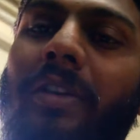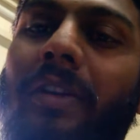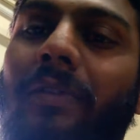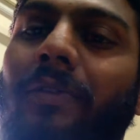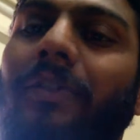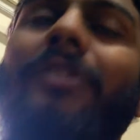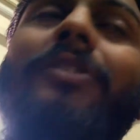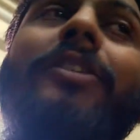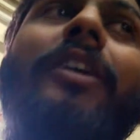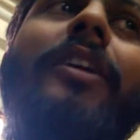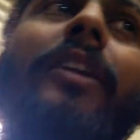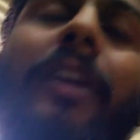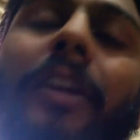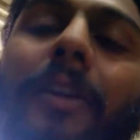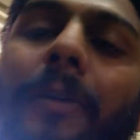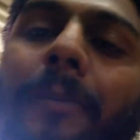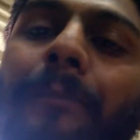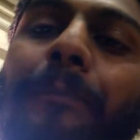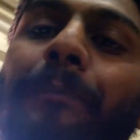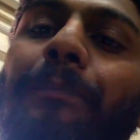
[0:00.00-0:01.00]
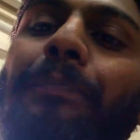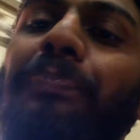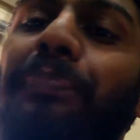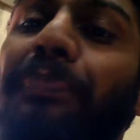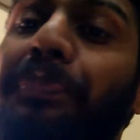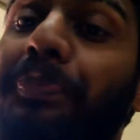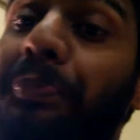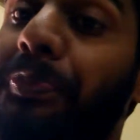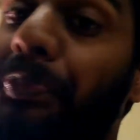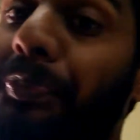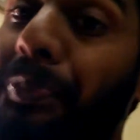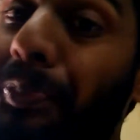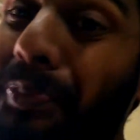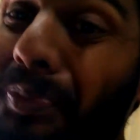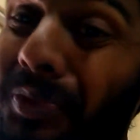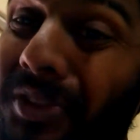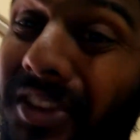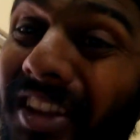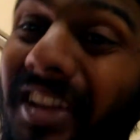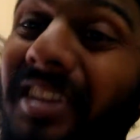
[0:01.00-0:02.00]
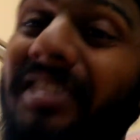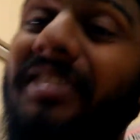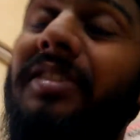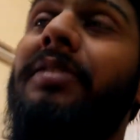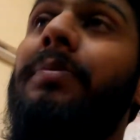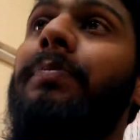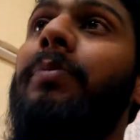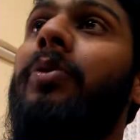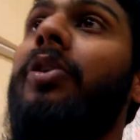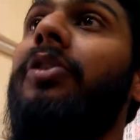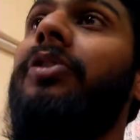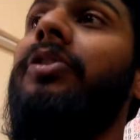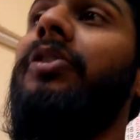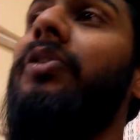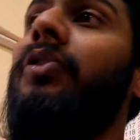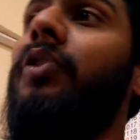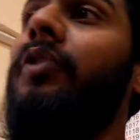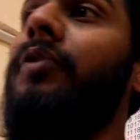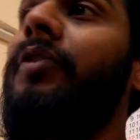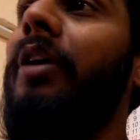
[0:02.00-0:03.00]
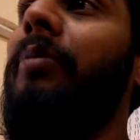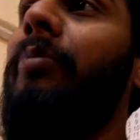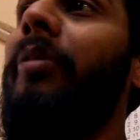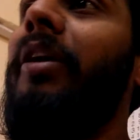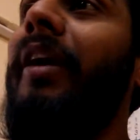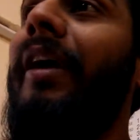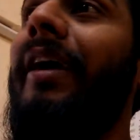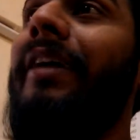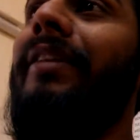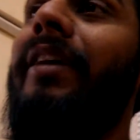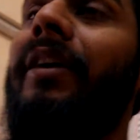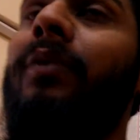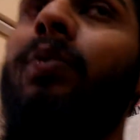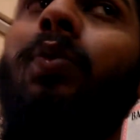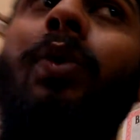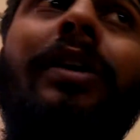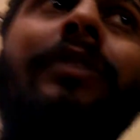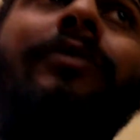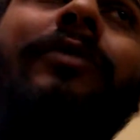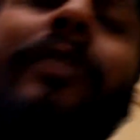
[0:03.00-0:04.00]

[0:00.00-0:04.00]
that we are studying. This process of coming at that one